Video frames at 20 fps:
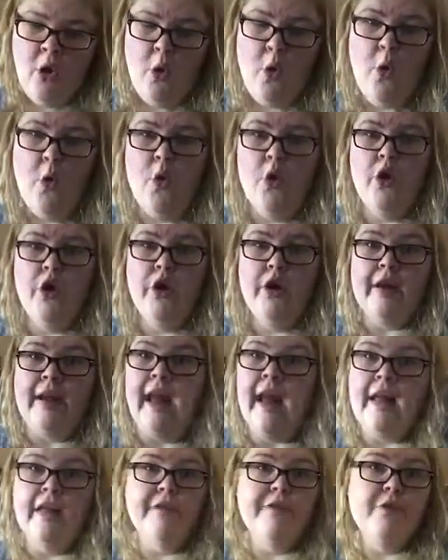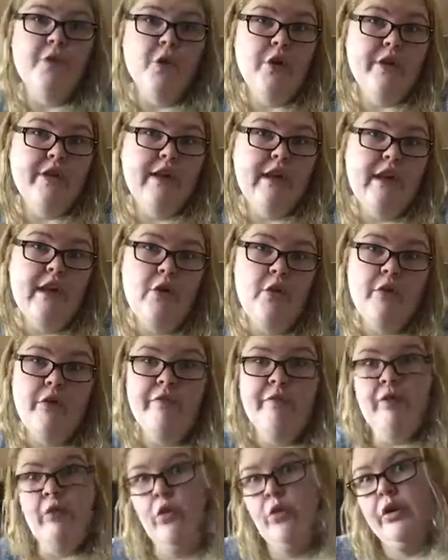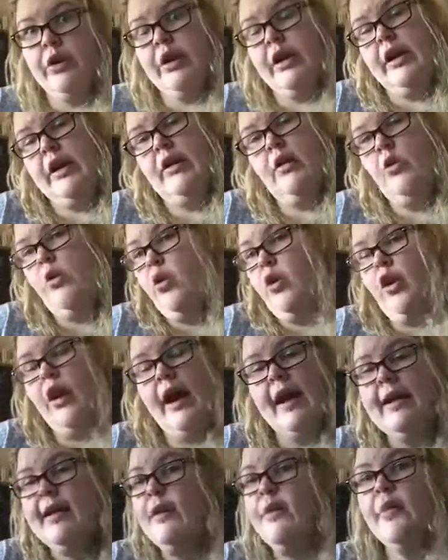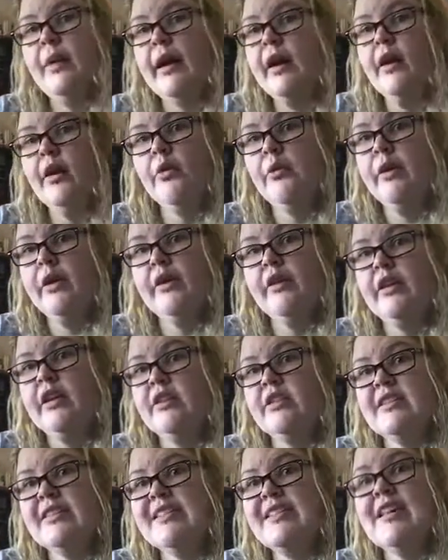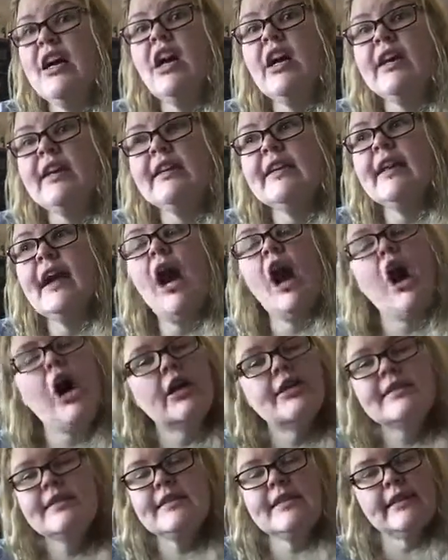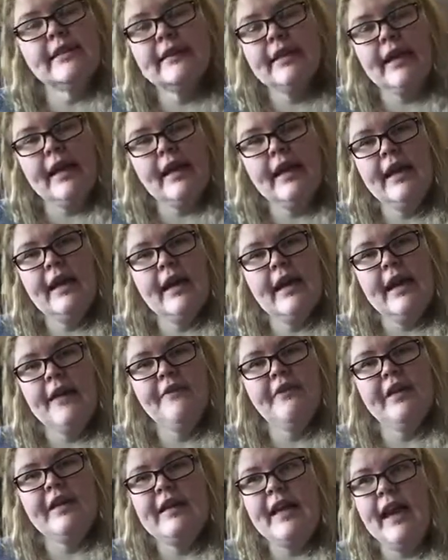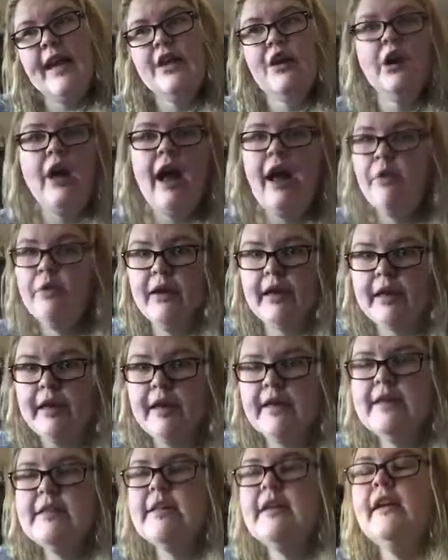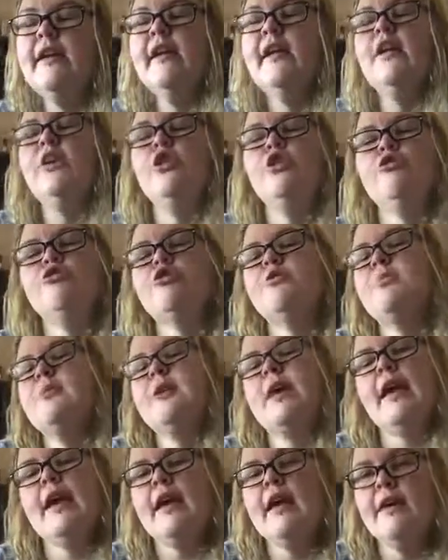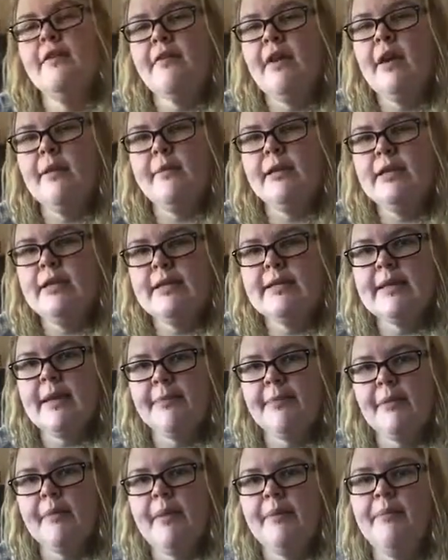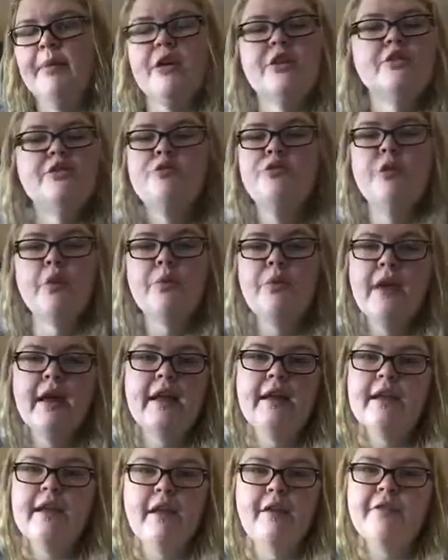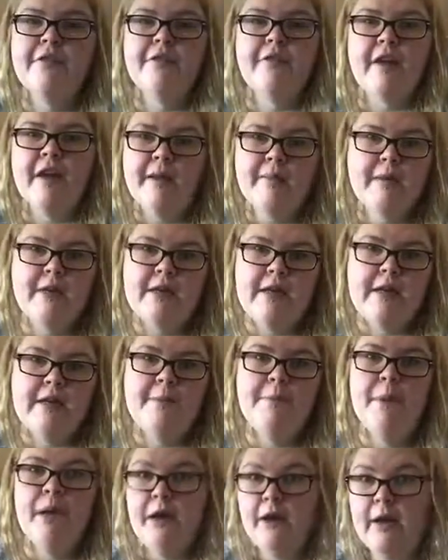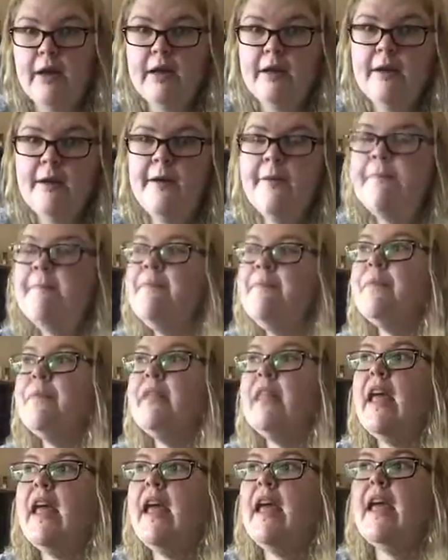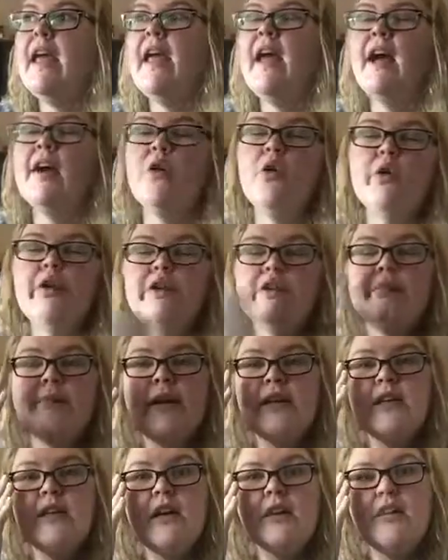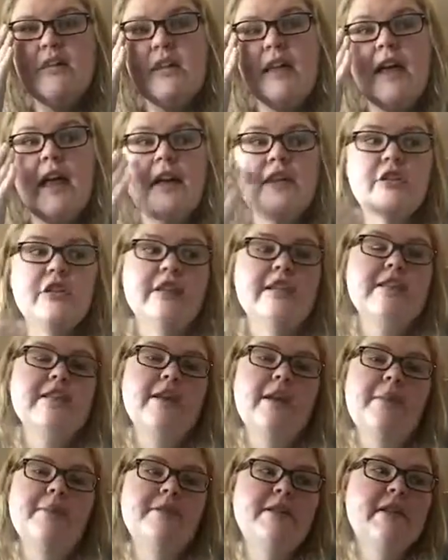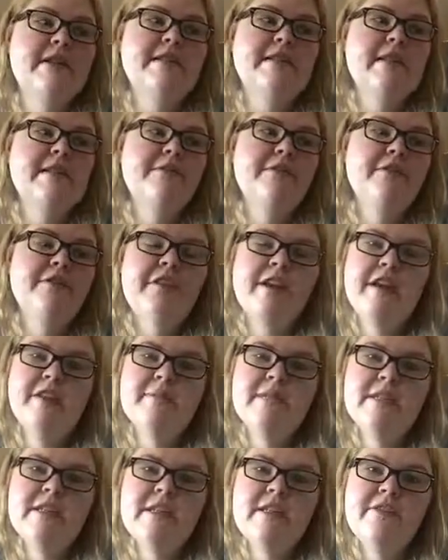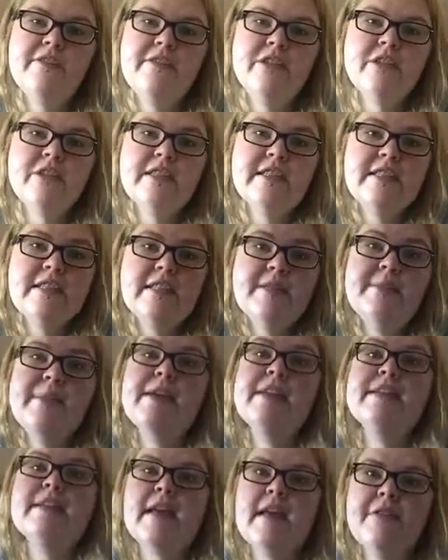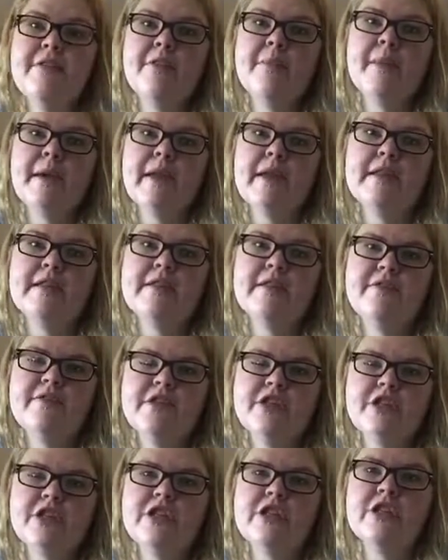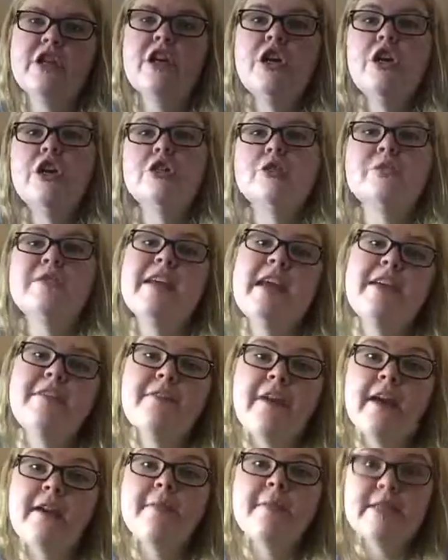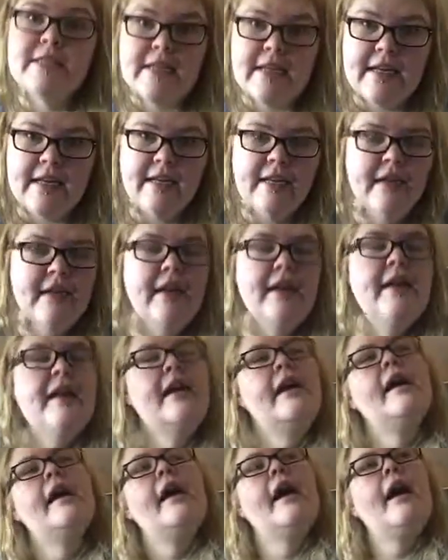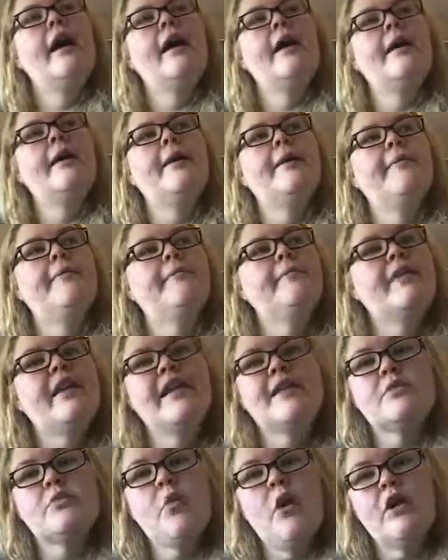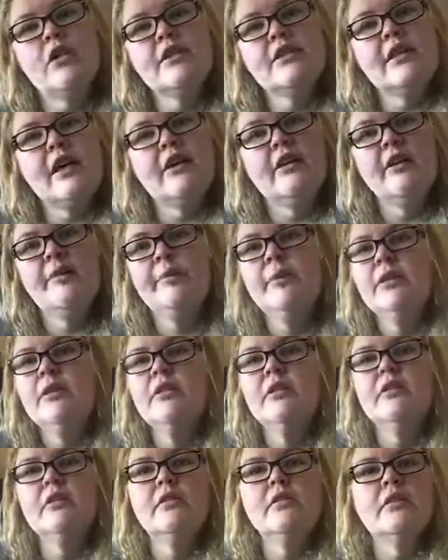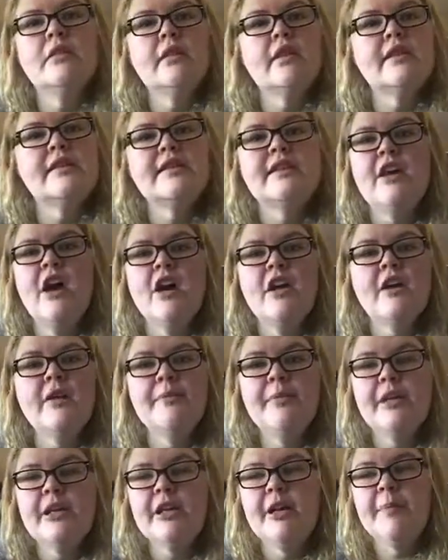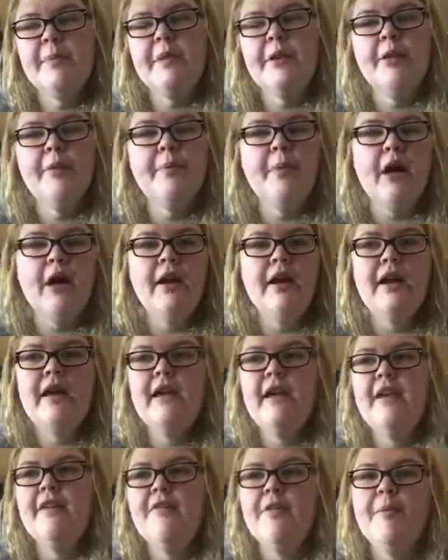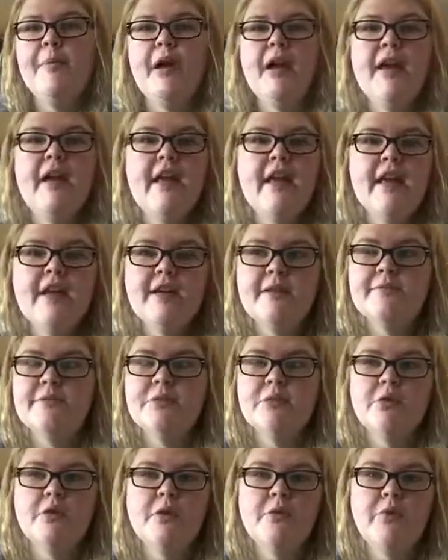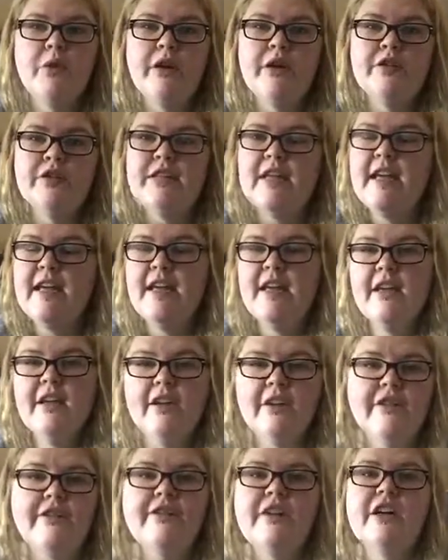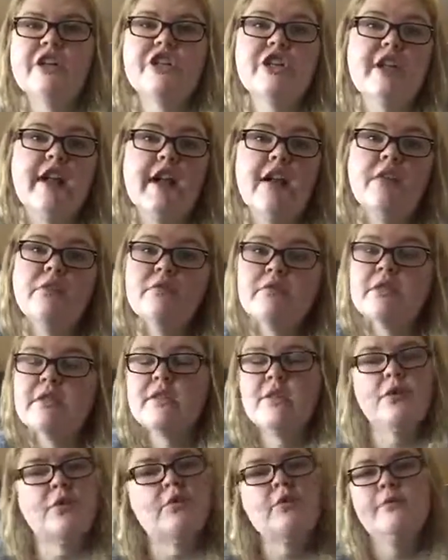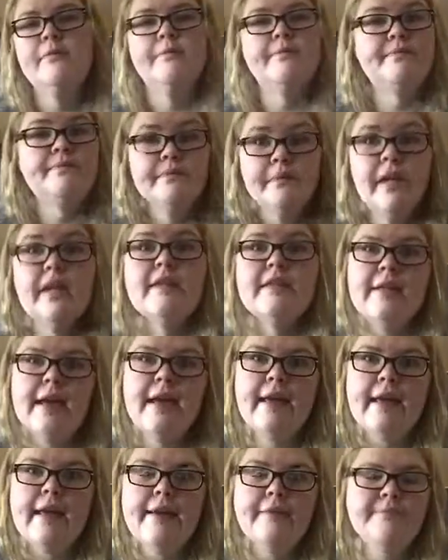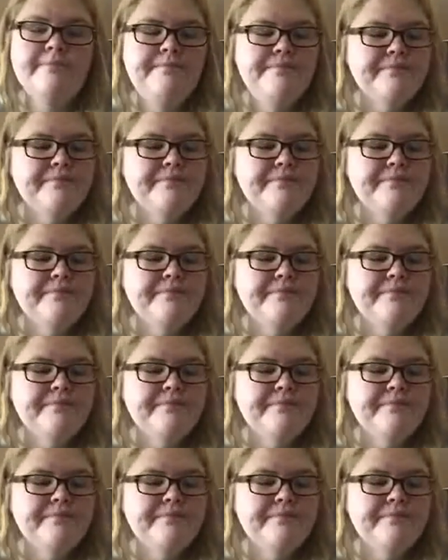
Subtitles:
or California or Florida or anywhere where there's sun constantly and every day you're out in it, you should be taking a vitamin D supplement, because you don't get enough vitamin D, period. They, according to my doctor, they actually stopped testing for vitamin D deficiencies because everybody is deficient. So take vitamin D. It's water soluble. It's not going to build up in your body. If your body can't absorb what you're taking, it'll flush it out. So take it.